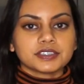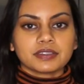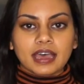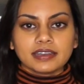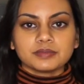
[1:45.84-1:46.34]
to
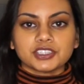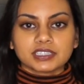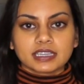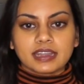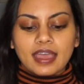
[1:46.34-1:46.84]
that, I'm
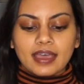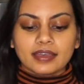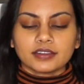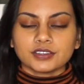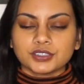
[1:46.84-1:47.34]
just gonna
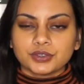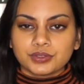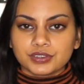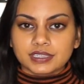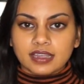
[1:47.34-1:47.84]
add
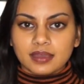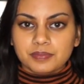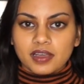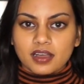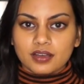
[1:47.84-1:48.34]
2/3 a
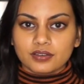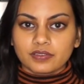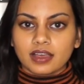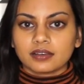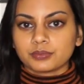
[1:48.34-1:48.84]
cup
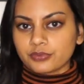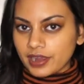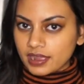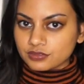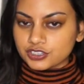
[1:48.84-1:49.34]
of
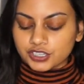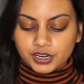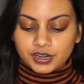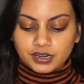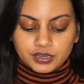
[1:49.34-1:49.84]
brown
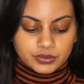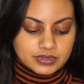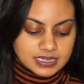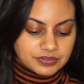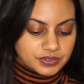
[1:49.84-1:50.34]
sugar. You
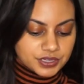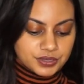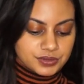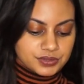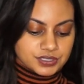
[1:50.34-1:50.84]
can
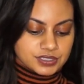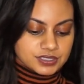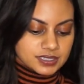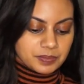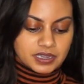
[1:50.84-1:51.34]
definitely use
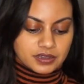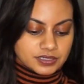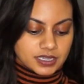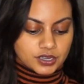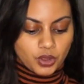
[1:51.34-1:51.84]
something
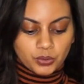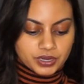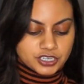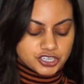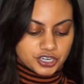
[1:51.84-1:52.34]
else like
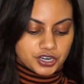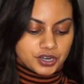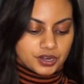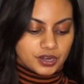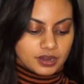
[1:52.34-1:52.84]
coconut
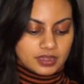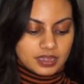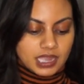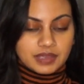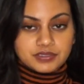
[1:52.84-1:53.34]
sugar.
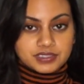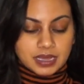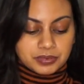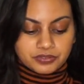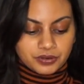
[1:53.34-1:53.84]
I've used
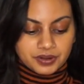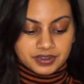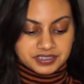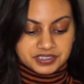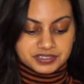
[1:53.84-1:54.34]
that before
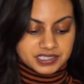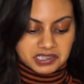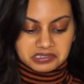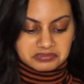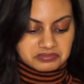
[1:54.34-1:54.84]
and it turns
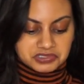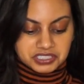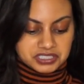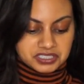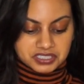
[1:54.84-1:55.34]
out
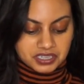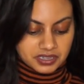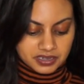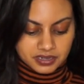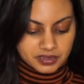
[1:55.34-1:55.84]
just as
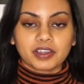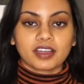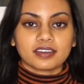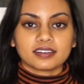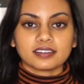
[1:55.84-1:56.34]
good.
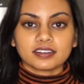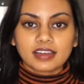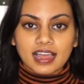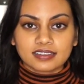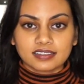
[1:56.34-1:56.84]
god, a little
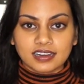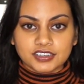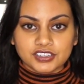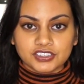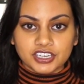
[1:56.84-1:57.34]
hack that I
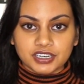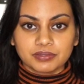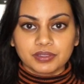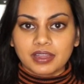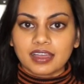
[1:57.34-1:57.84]
should share
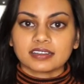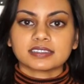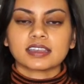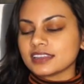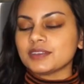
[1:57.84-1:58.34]
with you
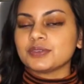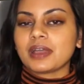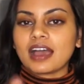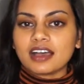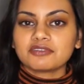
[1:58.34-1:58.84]
guys. If you
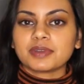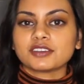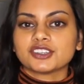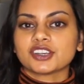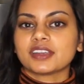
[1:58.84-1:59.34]
have
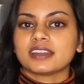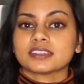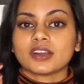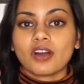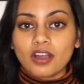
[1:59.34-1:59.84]
brown sugar and
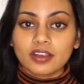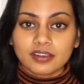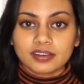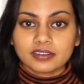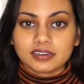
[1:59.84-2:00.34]
it's
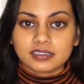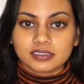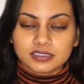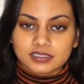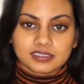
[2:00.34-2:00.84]
hard, because
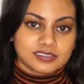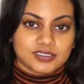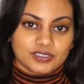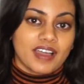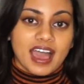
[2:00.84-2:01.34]

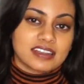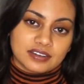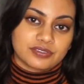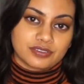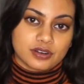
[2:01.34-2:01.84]
you've had
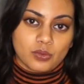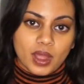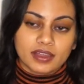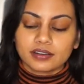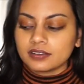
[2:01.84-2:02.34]
it for a
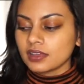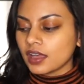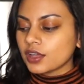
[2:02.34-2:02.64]
while,